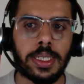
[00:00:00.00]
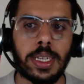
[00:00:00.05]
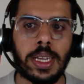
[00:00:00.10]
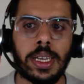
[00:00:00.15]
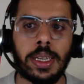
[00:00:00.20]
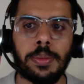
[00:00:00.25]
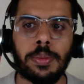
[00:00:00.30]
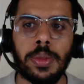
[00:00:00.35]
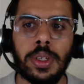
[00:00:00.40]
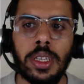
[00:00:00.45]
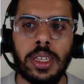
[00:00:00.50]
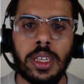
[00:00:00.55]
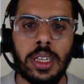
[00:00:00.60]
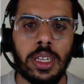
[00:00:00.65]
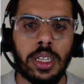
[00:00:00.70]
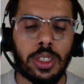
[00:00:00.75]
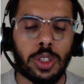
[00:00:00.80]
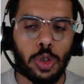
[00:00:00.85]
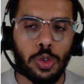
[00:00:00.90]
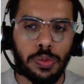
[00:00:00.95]
time.
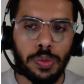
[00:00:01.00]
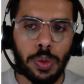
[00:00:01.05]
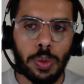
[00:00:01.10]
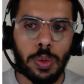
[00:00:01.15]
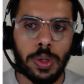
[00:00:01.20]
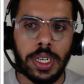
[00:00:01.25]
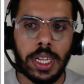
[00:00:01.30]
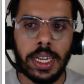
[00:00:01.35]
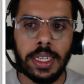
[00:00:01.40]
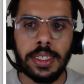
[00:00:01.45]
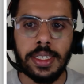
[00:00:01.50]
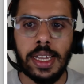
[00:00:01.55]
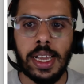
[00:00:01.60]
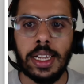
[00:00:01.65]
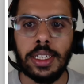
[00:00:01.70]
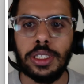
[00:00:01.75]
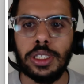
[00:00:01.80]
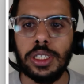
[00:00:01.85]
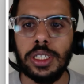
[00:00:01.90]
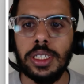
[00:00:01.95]
Now if you want to
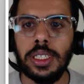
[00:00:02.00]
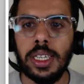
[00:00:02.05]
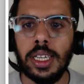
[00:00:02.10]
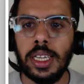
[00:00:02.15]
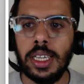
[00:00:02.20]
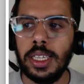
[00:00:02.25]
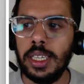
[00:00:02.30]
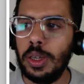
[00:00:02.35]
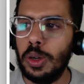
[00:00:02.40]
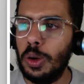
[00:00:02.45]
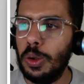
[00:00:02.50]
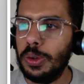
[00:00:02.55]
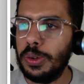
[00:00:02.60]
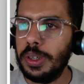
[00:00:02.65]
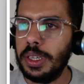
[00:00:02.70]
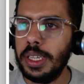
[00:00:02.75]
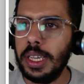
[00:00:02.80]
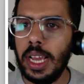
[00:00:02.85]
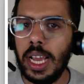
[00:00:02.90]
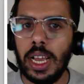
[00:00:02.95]
attach it, I
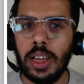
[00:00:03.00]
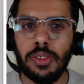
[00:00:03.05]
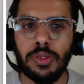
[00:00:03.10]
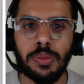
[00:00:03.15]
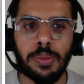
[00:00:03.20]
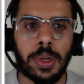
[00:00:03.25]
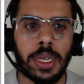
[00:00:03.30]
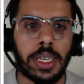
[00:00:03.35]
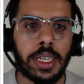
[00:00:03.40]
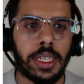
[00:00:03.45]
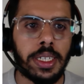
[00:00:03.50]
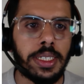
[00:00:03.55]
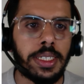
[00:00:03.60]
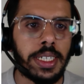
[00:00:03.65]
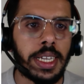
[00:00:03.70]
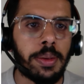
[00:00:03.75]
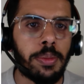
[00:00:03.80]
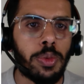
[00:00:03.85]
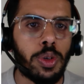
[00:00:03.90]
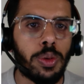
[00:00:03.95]
already have my
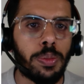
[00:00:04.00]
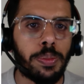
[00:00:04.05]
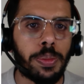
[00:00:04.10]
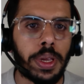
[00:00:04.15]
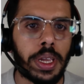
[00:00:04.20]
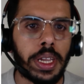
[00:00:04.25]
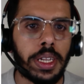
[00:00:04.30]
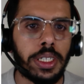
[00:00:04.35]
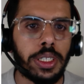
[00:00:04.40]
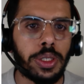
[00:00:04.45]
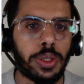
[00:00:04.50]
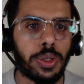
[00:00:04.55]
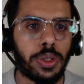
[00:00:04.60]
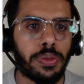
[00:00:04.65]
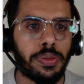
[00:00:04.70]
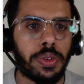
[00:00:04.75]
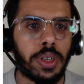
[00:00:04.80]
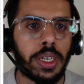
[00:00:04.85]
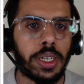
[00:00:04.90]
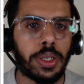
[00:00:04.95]
demo page. So
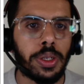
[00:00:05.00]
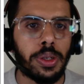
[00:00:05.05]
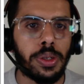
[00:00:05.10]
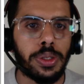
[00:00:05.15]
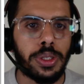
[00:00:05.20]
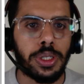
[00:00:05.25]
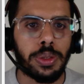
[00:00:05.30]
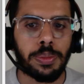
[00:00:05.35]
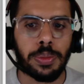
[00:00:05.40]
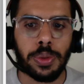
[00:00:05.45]
if I go to